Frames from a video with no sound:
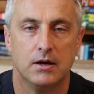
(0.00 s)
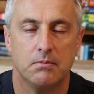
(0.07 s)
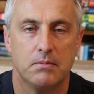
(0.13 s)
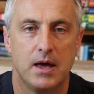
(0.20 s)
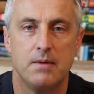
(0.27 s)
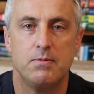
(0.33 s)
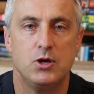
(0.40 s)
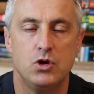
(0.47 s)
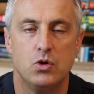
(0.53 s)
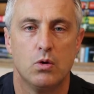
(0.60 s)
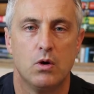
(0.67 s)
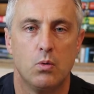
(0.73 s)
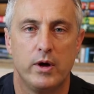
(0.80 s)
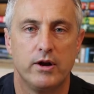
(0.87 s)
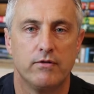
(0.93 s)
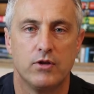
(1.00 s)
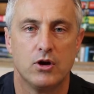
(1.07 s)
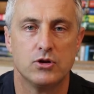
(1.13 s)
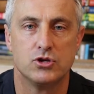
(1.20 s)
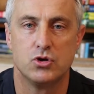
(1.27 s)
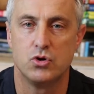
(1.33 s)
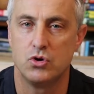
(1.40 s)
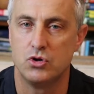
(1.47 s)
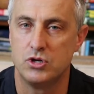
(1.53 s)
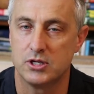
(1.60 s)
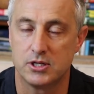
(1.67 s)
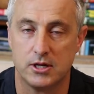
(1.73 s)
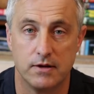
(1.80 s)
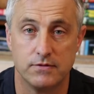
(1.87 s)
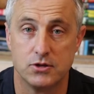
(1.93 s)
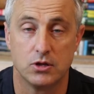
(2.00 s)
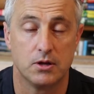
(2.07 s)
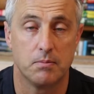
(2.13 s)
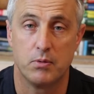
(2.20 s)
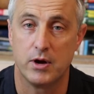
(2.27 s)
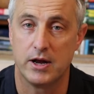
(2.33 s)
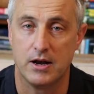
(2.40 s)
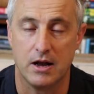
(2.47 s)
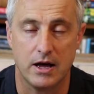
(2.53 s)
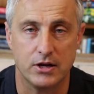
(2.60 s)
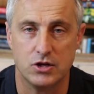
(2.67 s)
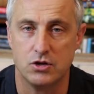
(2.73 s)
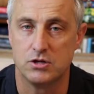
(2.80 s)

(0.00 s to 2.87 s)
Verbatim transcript: Maybe you are one of those who just lives on the breadline.